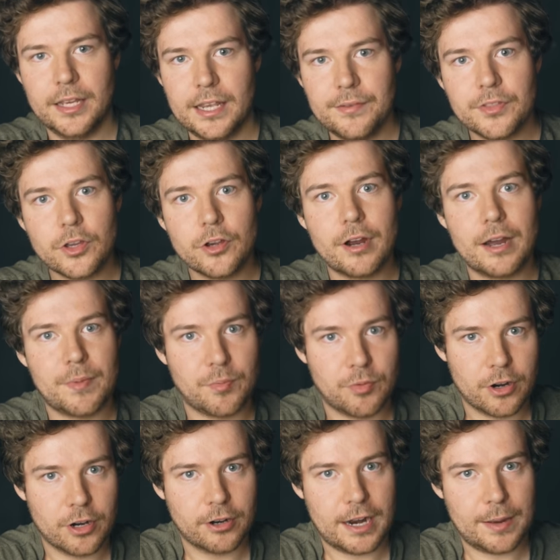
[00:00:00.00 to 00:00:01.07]
Even though I'm a
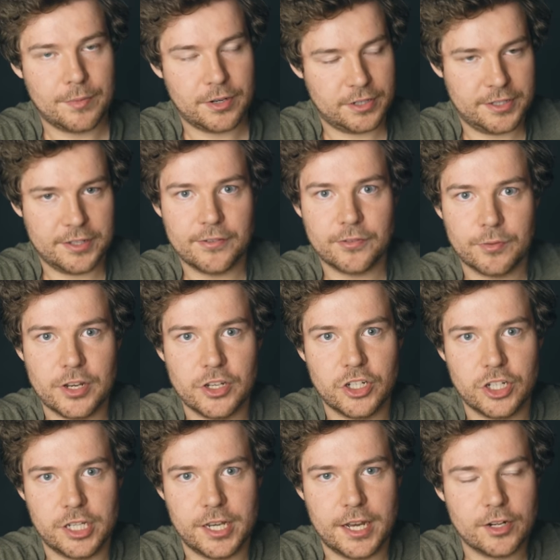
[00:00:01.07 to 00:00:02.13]
programmer, a software
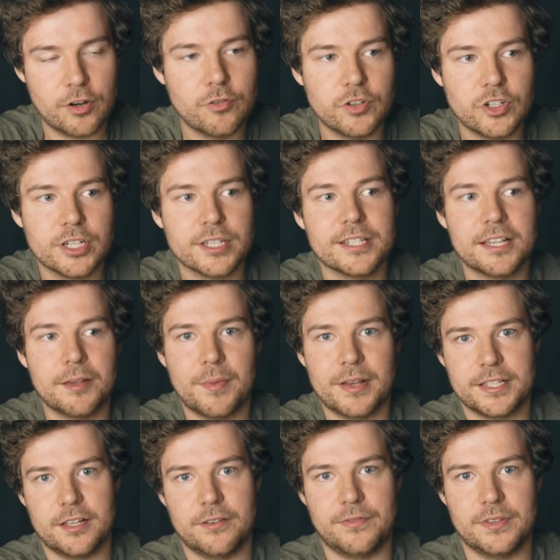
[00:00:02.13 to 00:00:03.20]
engineer, I don't just see
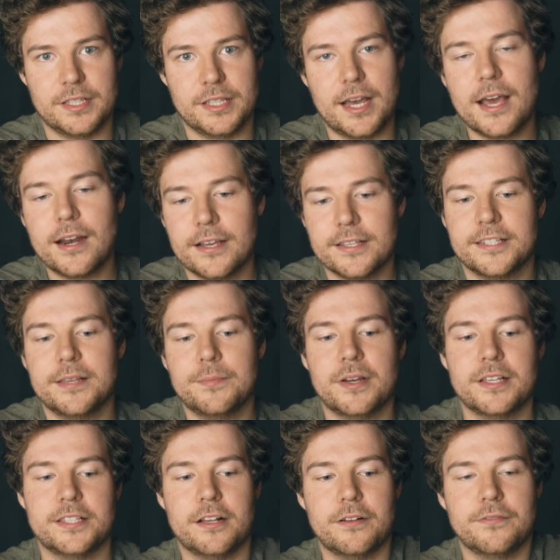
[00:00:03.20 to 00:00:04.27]
myself as that. I see
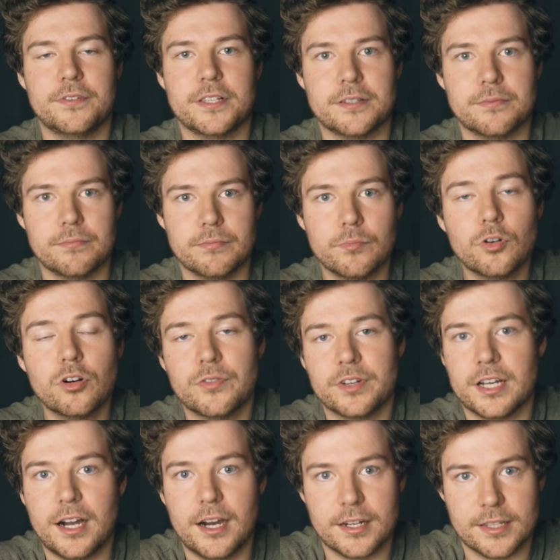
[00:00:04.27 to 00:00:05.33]
myself as more of
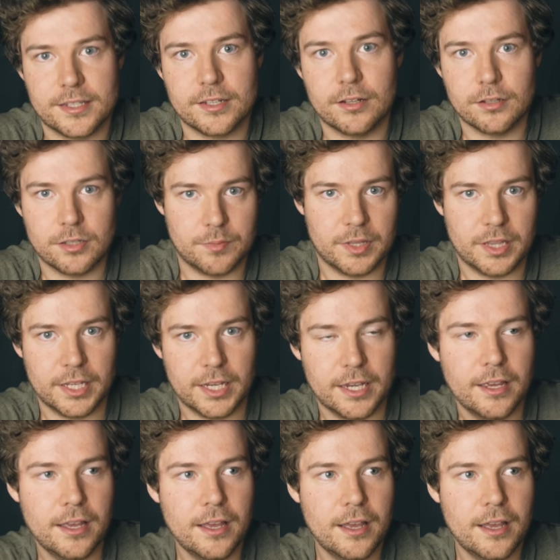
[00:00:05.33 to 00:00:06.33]
an artist ultimately.